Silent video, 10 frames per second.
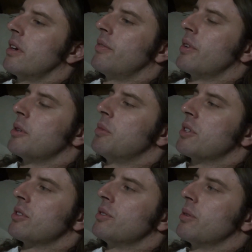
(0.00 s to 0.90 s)
I'm very
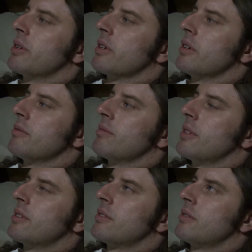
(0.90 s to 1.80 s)
much enjoying it.
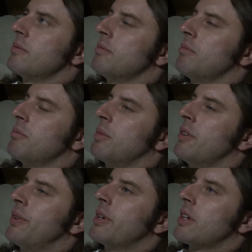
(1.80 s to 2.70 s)
It's
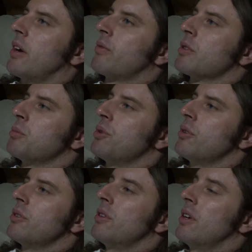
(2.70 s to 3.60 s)
been a very
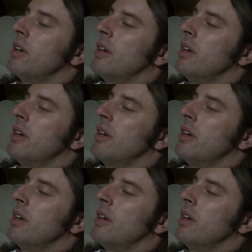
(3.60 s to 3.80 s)
comfortable